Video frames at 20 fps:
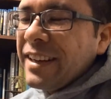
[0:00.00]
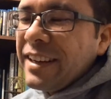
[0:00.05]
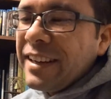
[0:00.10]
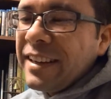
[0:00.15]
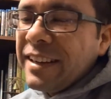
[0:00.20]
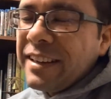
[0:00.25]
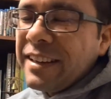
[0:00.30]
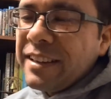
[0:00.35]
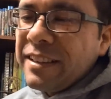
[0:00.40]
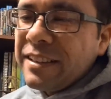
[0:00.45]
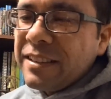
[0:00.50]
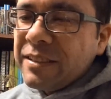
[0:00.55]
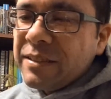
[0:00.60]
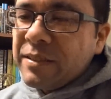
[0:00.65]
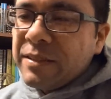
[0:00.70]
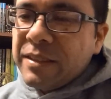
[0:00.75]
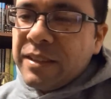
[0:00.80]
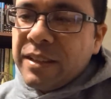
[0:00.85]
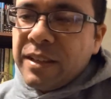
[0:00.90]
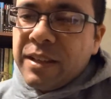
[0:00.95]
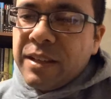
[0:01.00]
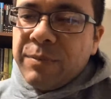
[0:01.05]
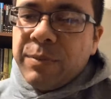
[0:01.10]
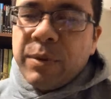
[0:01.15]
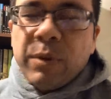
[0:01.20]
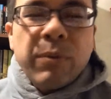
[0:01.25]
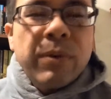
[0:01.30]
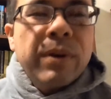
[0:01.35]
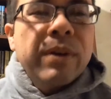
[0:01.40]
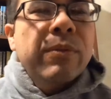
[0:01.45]
uh,
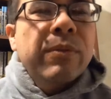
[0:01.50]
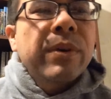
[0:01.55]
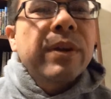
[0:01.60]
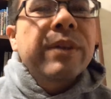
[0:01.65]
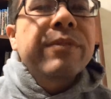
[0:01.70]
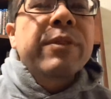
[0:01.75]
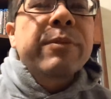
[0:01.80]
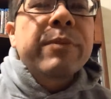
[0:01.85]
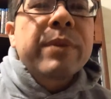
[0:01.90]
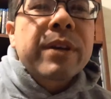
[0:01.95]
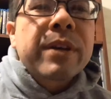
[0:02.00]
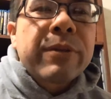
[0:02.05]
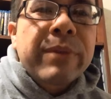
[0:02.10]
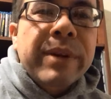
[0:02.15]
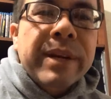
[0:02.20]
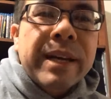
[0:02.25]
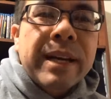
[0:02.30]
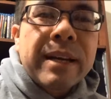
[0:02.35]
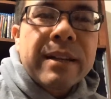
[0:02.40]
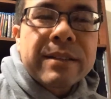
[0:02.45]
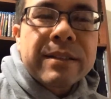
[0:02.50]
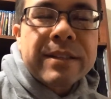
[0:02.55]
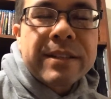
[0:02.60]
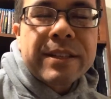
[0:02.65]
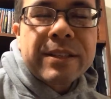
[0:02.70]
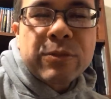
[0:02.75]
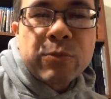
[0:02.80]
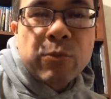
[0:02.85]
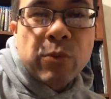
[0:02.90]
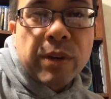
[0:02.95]
but what what if the Milky Way
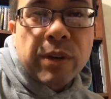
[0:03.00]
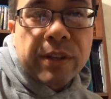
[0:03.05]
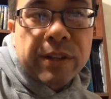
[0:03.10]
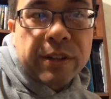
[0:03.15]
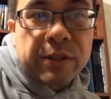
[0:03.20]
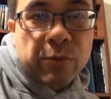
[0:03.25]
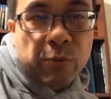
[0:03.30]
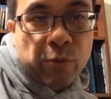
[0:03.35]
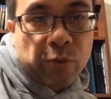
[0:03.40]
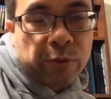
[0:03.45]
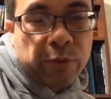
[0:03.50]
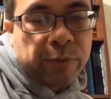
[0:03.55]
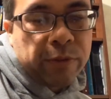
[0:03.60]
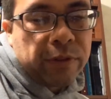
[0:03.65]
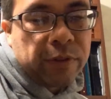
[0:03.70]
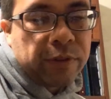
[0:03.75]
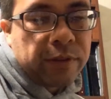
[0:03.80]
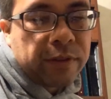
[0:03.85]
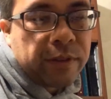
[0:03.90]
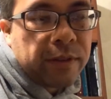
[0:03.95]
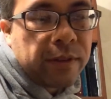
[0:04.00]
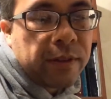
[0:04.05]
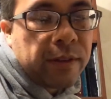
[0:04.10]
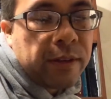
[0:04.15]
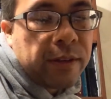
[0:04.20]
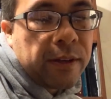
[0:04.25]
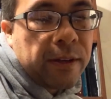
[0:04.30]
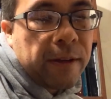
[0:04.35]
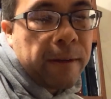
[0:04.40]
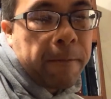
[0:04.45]
galaxy is one of these wormholes?
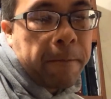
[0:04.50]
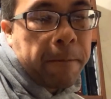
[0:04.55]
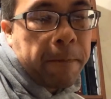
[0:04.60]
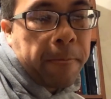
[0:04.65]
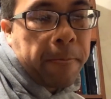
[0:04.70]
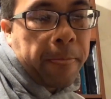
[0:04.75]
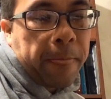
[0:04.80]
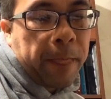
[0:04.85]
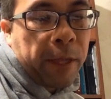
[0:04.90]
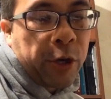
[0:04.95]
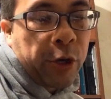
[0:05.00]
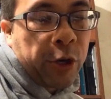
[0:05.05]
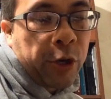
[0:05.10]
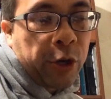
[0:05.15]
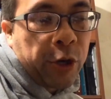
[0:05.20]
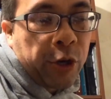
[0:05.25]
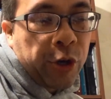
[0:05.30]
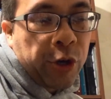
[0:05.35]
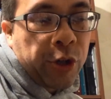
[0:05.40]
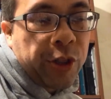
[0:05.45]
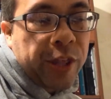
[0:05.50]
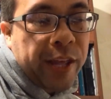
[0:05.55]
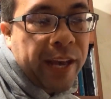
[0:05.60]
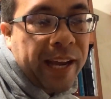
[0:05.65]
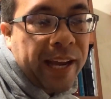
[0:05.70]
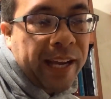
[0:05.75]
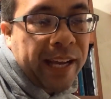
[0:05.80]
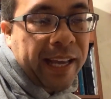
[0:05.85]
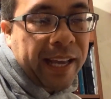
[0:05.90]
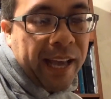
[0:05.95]
Could
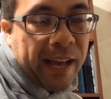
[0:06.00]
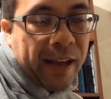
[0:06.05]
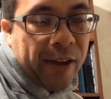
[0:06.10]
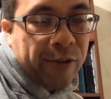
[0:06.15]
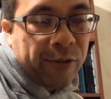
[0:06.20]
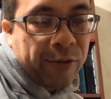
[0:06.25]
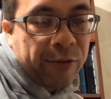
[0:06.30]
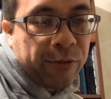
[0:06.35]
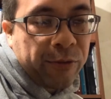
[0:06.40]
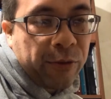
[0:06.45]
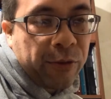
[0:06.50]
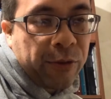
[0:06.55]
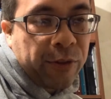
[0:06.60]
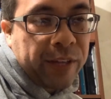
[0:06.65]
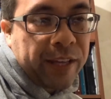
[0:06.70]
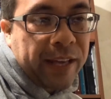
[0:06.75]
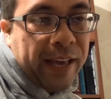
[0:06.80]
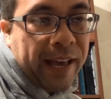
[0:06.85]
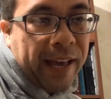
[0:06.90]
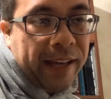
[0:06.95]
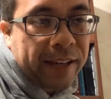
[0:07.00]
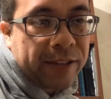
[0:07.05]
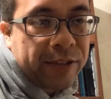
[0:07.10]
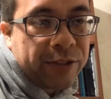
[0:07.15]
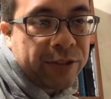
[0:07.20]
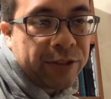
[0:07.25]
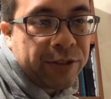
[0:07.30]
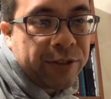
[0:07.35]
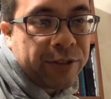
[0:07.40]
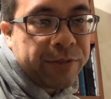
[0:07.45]
that account for the
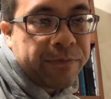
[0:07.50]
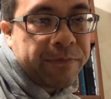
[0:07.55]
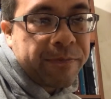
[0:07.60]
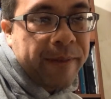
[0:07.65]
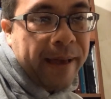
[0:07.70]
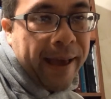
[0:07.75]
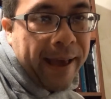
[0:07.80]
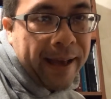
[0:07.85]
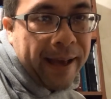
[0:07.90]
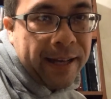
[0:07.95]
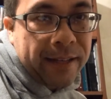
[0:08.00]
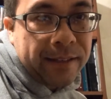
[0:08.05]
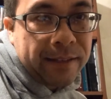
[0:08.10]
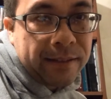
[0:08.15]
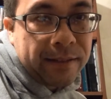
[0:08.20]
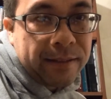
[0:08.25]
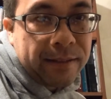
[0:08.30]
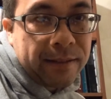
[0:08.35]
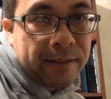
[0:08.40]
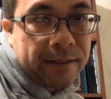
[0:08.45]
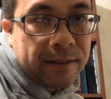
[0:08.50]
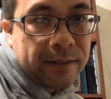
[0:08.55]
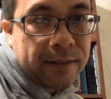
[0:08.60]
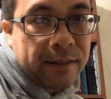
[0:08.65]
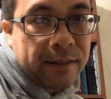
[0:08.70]
extra mass